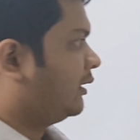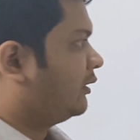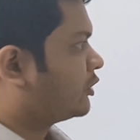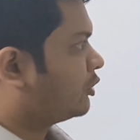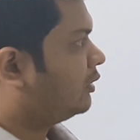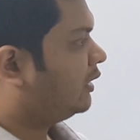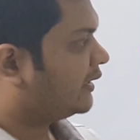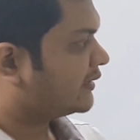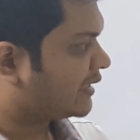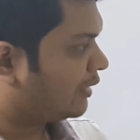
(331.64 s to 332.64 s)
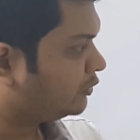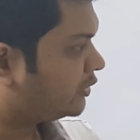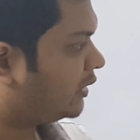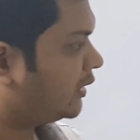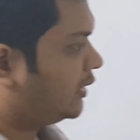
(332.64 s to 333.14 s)
So let us count.
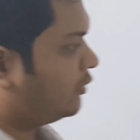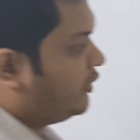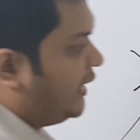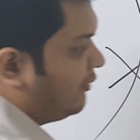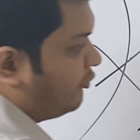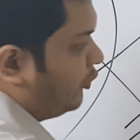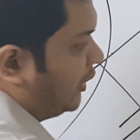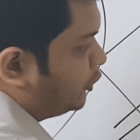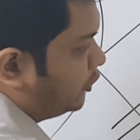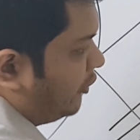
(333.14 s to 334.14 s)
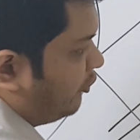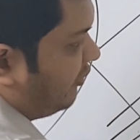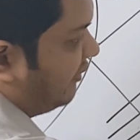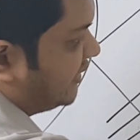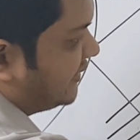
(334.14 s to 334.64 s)
We have 1, 2, 3, 4,
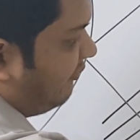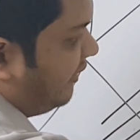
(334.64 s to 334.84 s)
5, 6, 7,